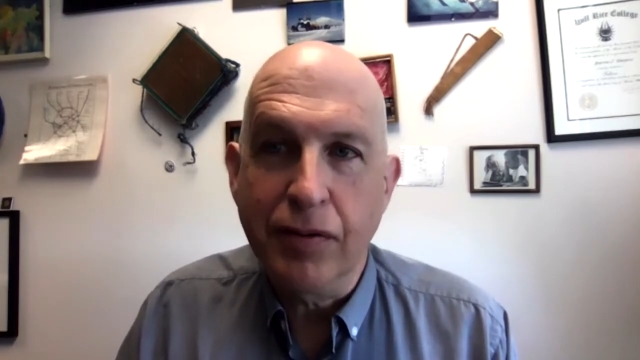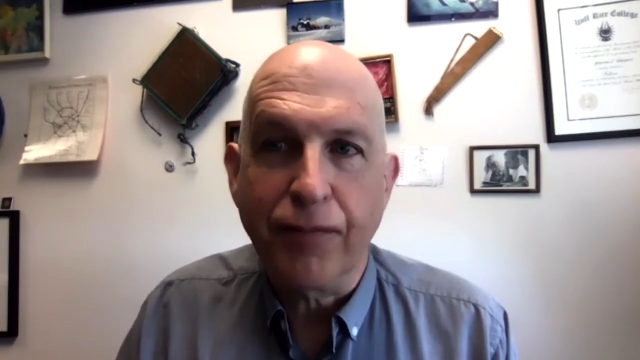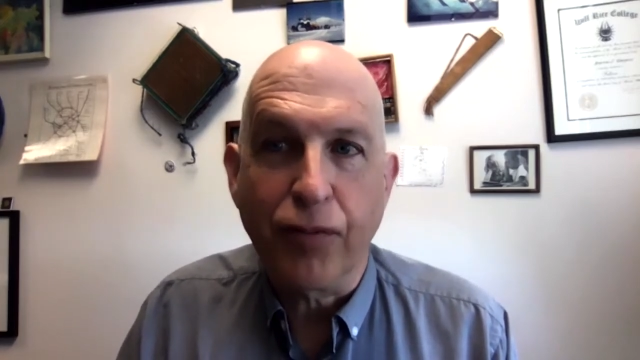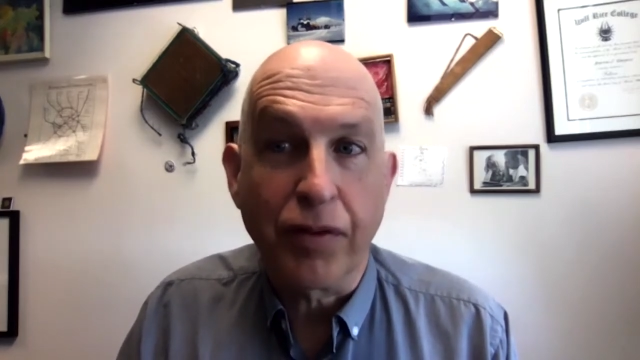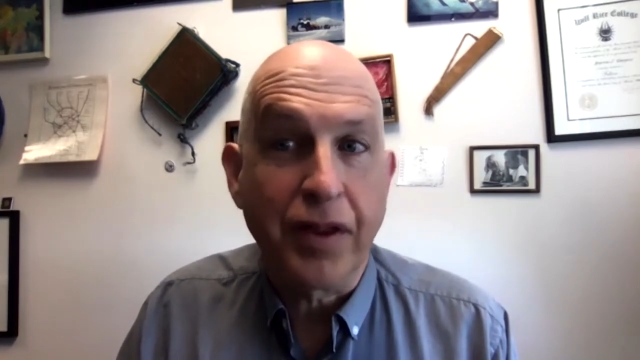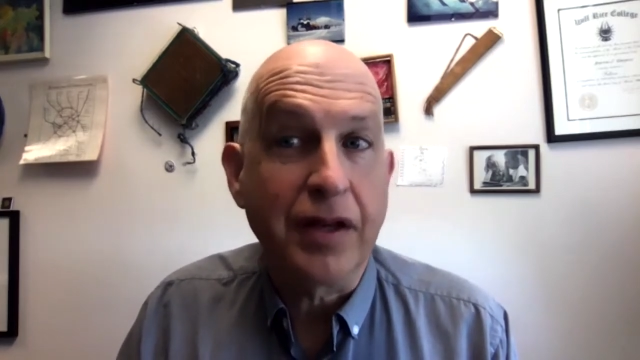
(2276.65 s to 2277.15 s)

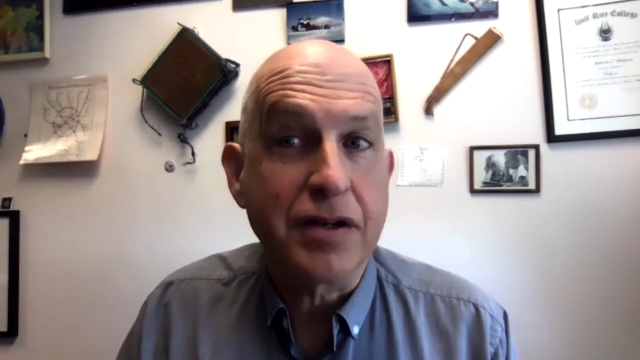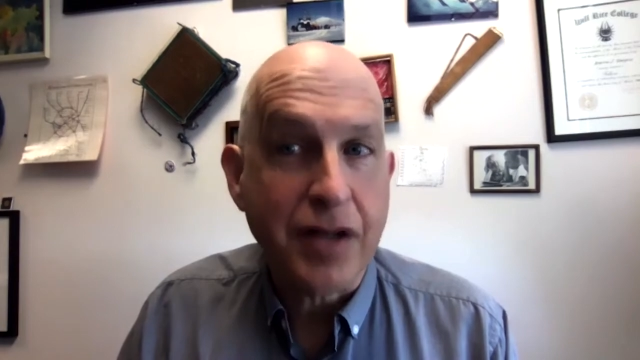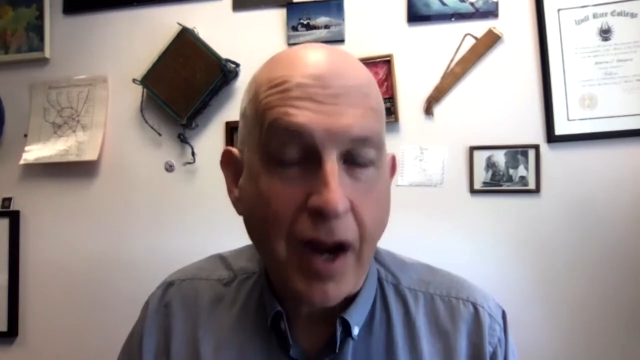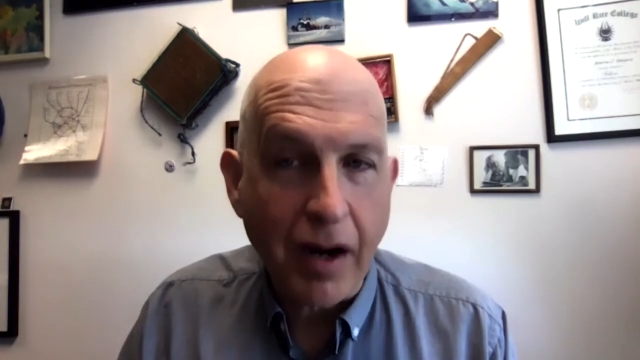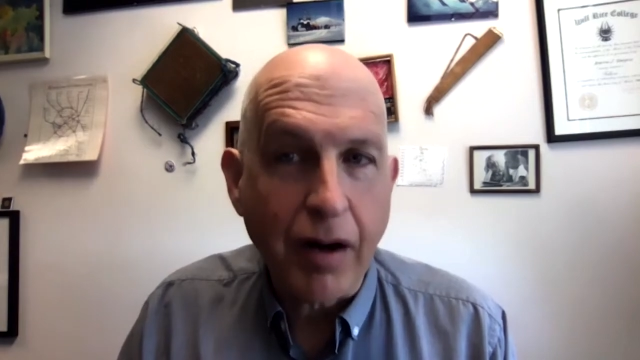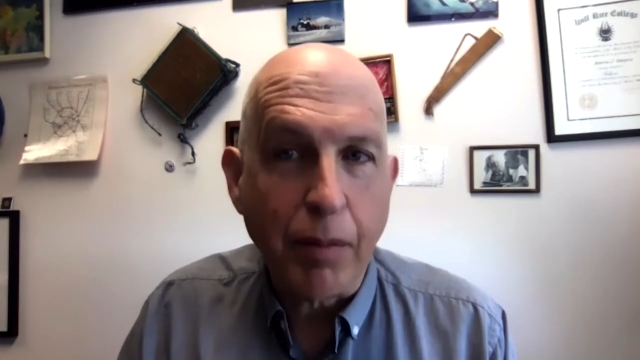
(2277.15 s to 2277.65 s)
for the
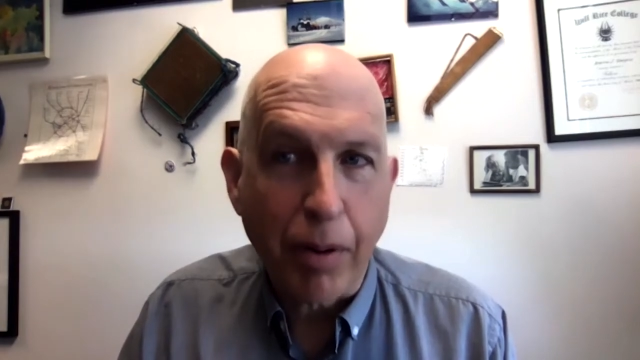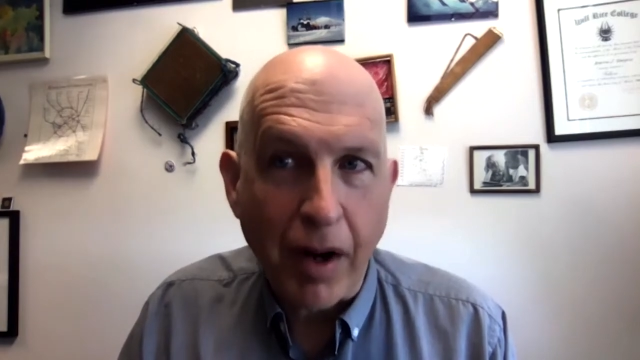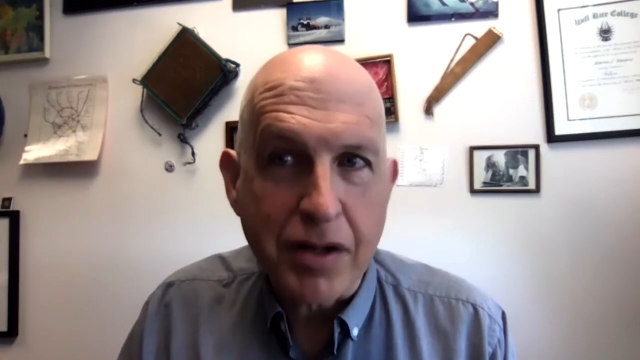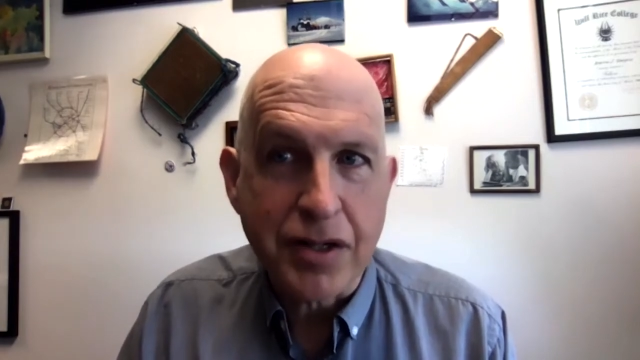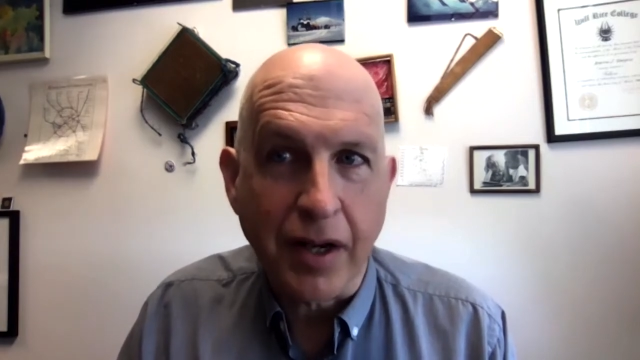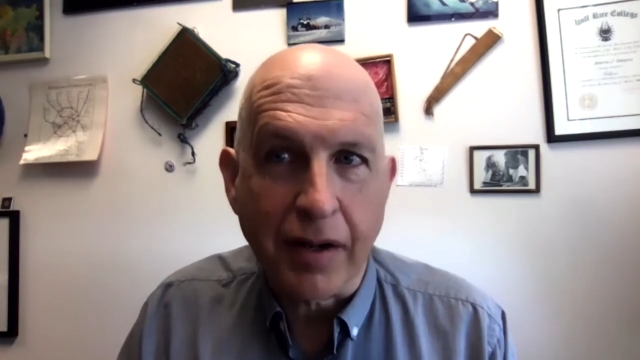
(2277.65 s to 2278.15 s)
entire
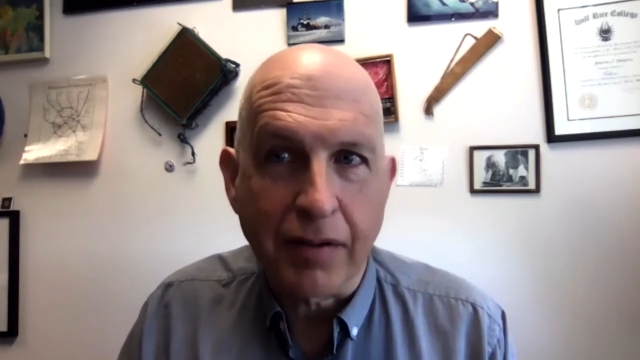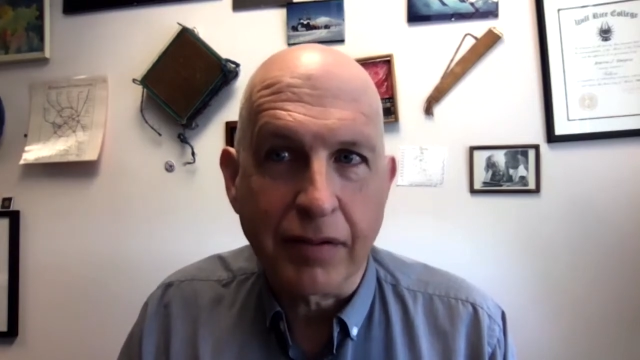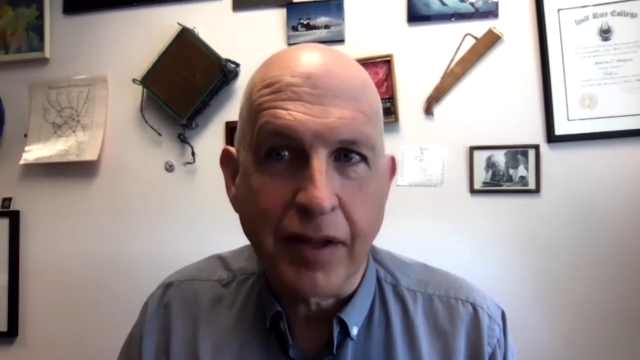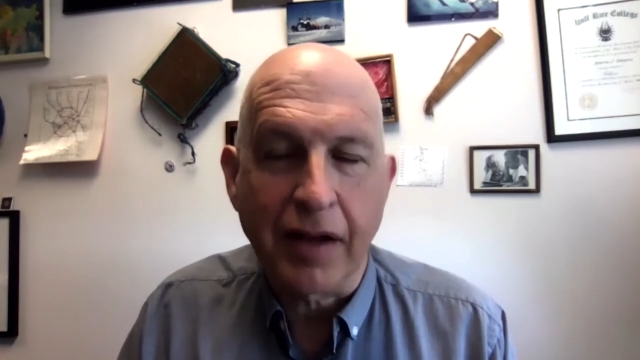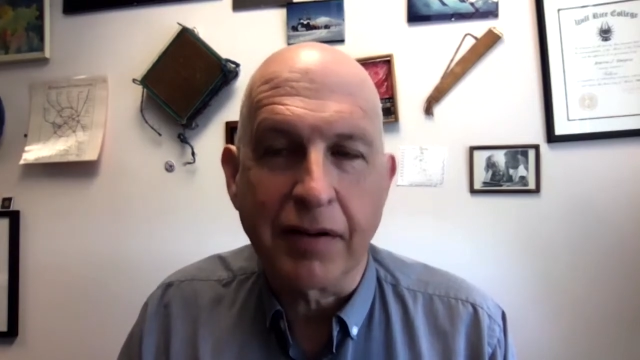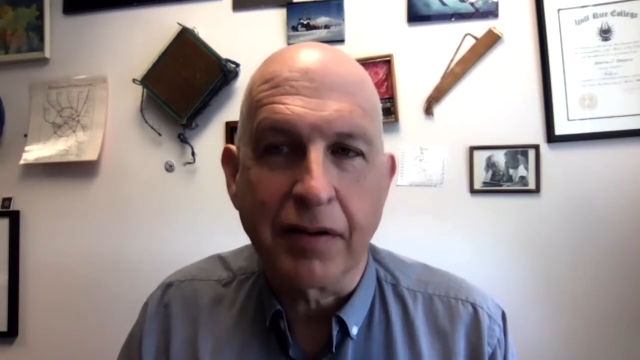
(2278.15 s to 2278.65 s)
project
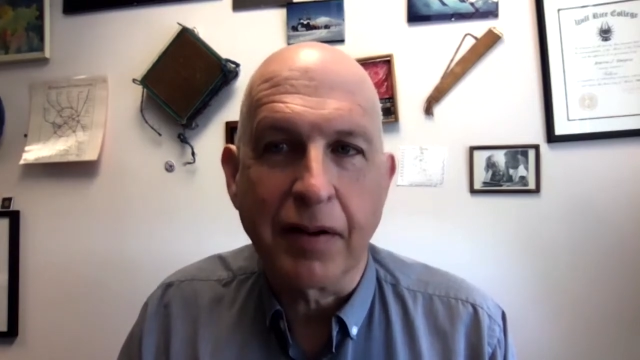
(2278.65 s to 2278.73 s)
that